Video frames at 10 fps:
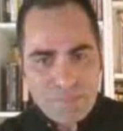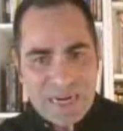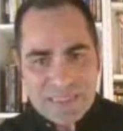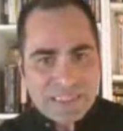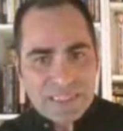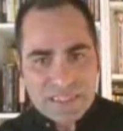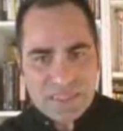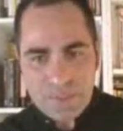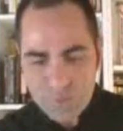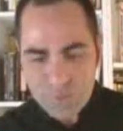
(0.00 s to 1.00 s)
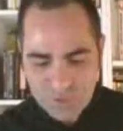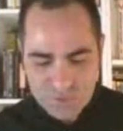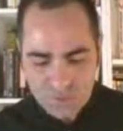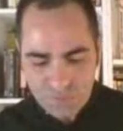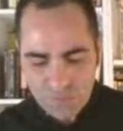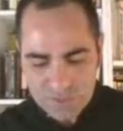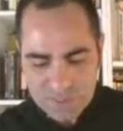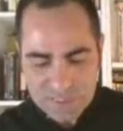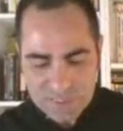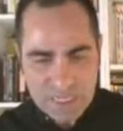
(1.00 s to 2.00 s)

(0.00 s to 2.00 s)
balancing the temperature, of course,